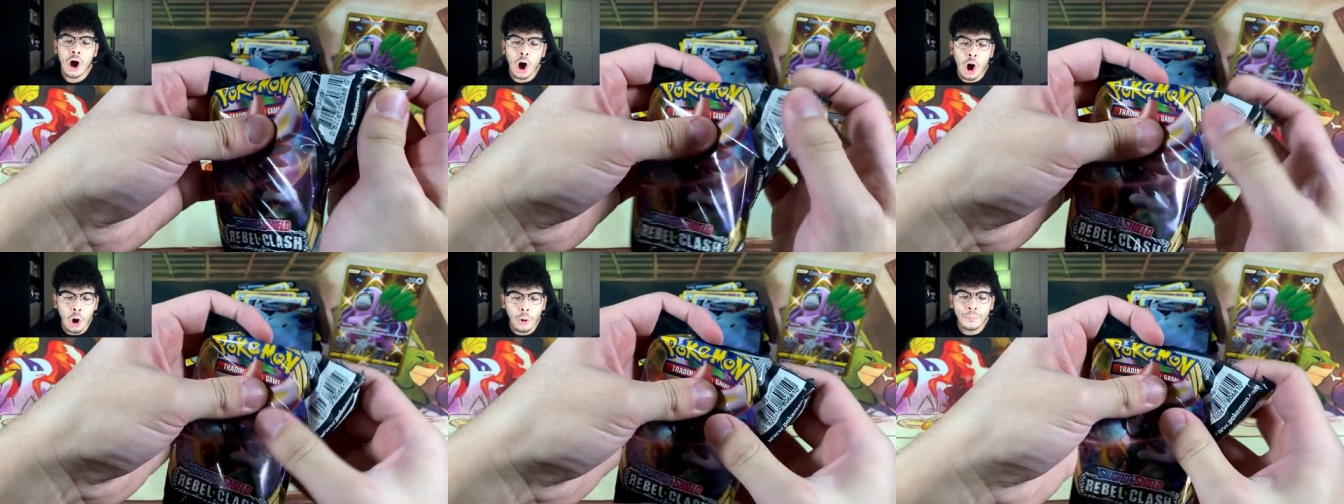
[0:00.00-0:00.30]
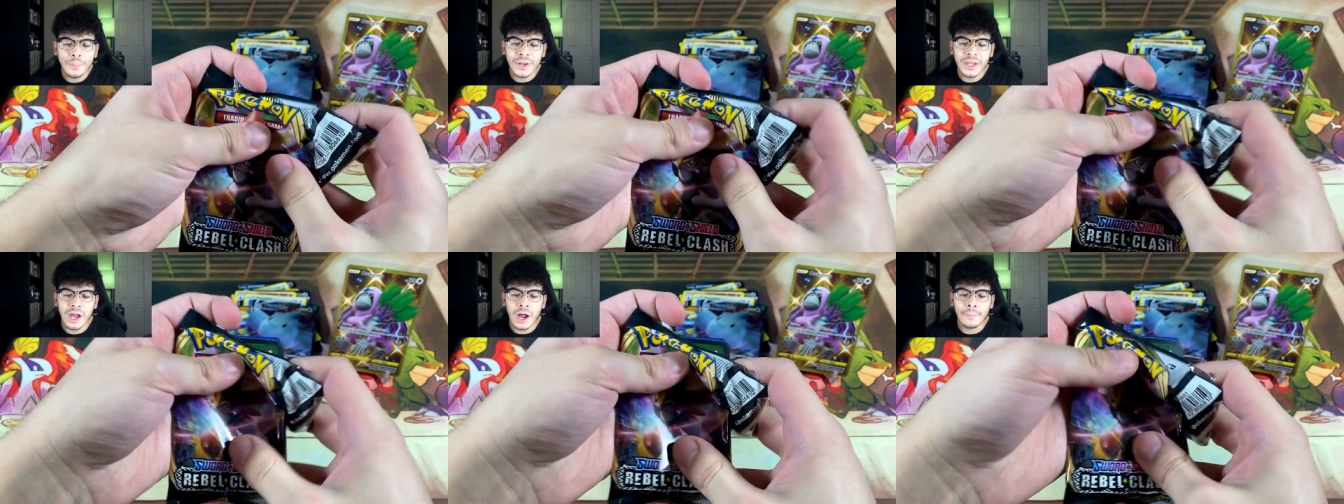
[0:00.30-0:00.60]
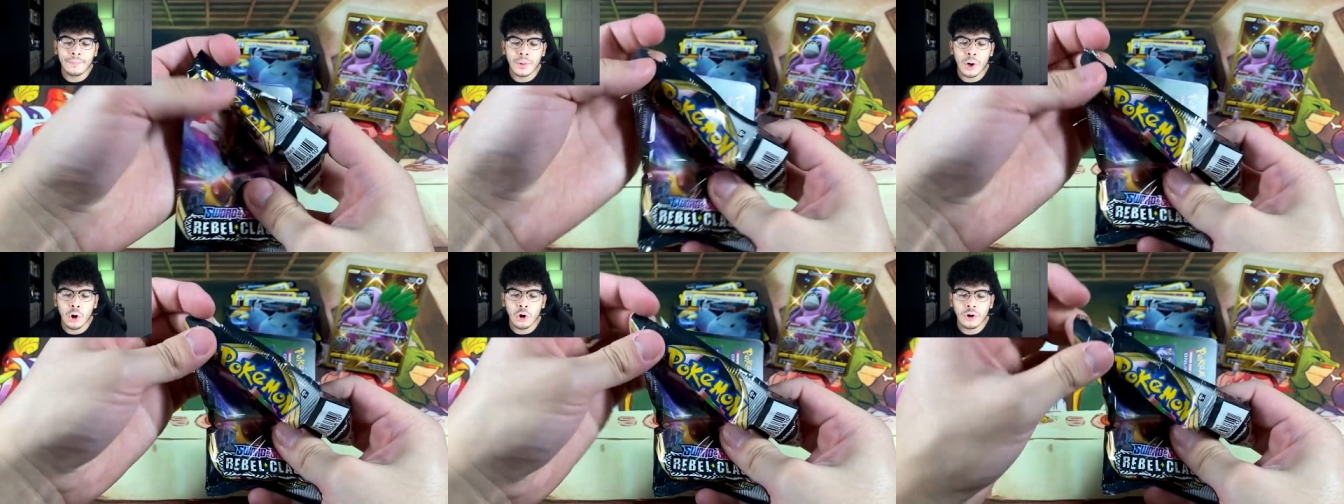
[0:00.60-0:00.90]
opening
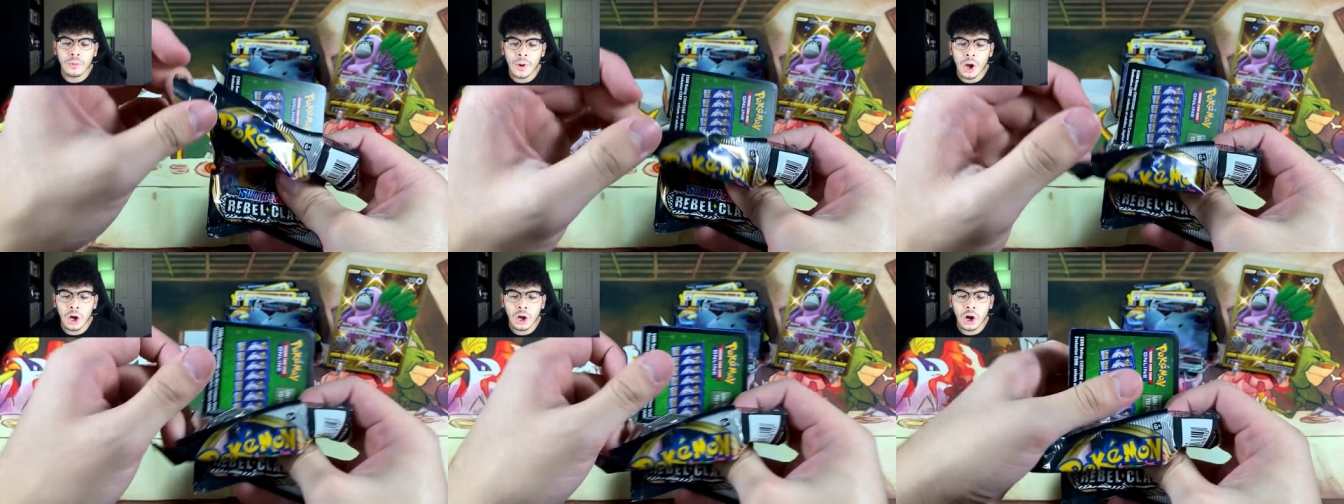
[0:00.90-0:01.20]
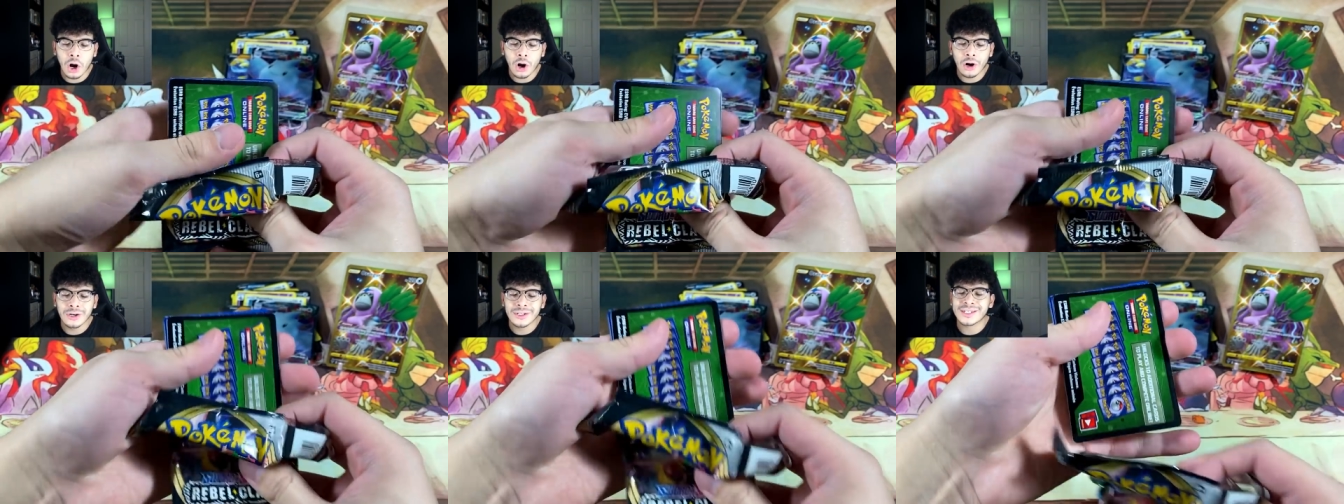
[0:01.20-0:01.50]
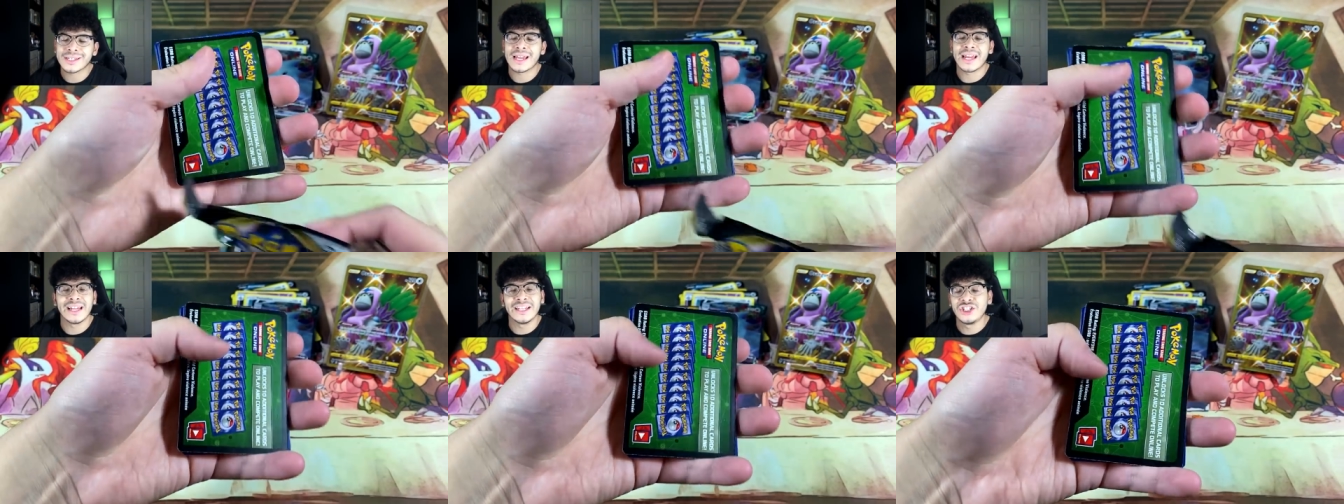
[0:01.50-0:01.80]
up Pokemon
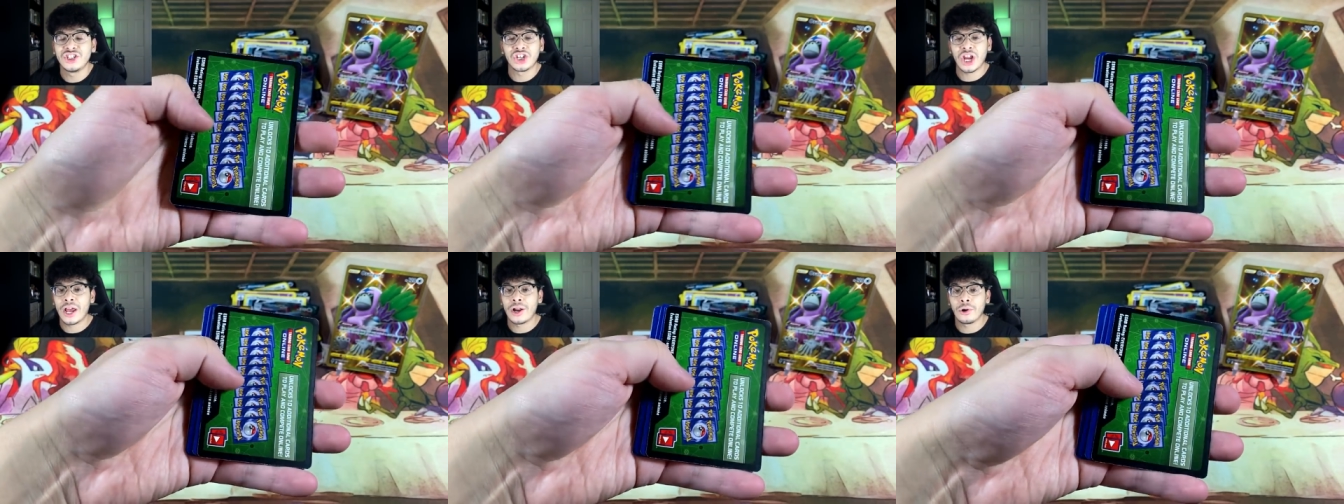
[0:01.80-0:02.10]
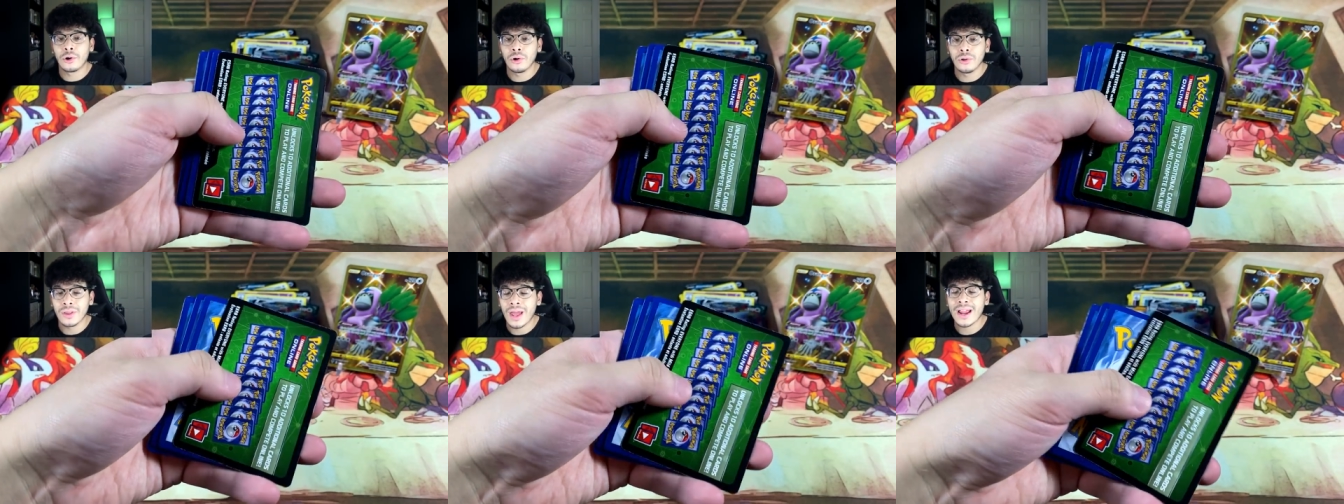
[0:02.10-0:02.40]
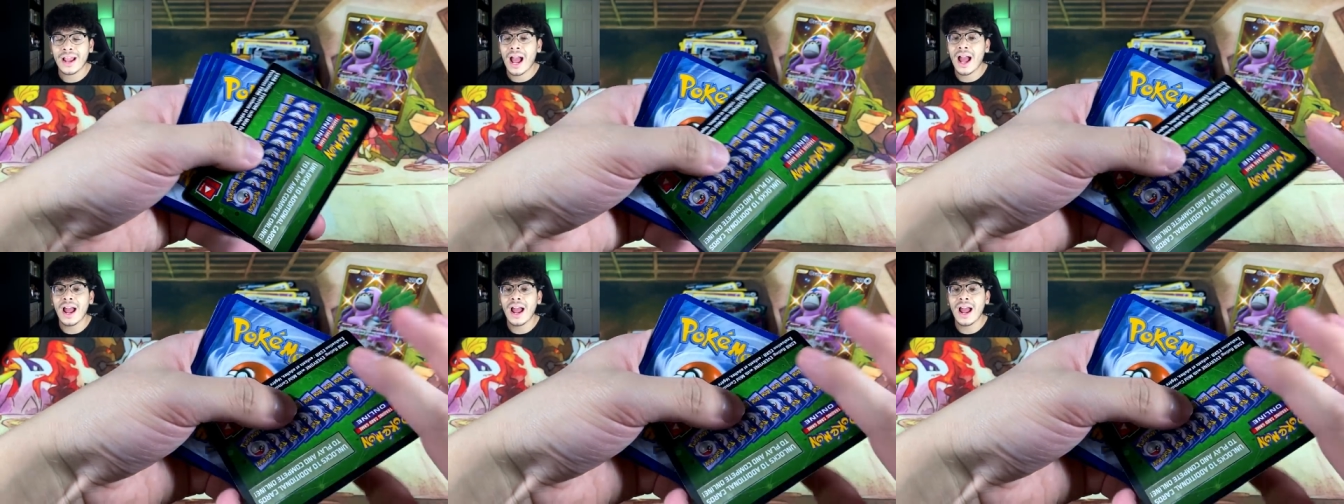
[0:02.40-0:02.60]
cards in general. Like,